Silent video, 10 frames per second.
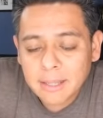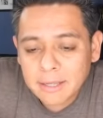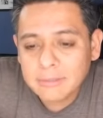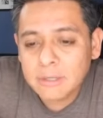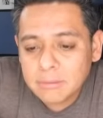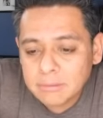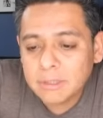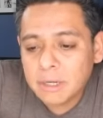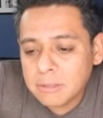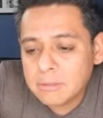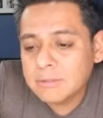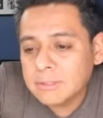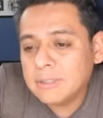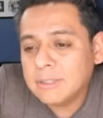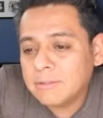I don't know
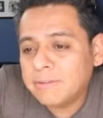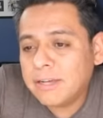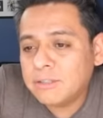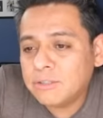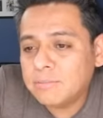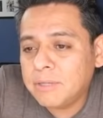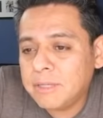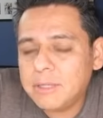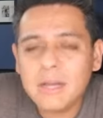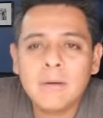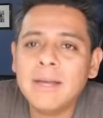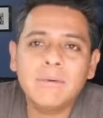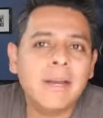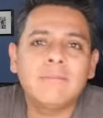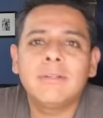if I should be. You know what?
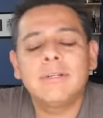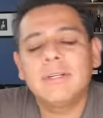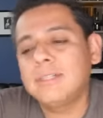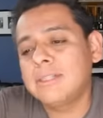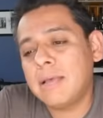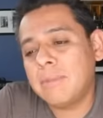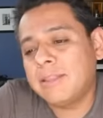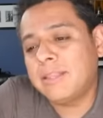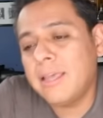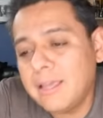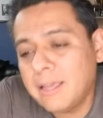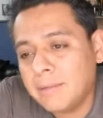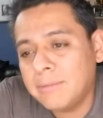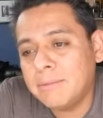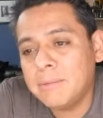Whatever. It's not my thing.
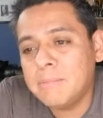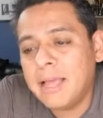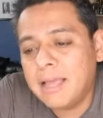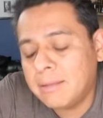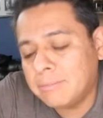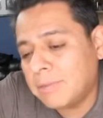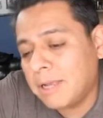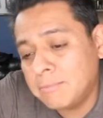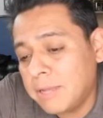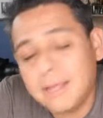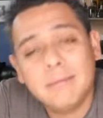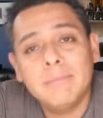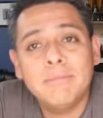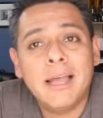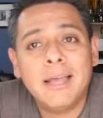I'm not gonna
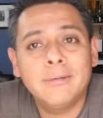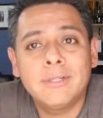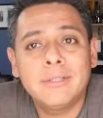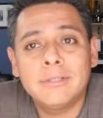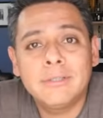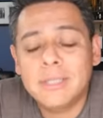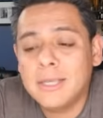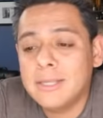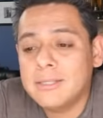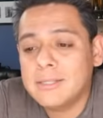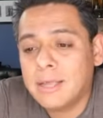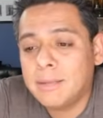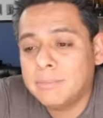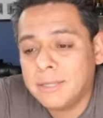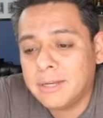be buying one of those things.
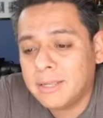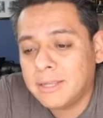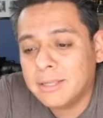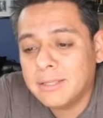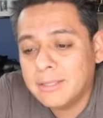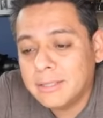I'm gonna,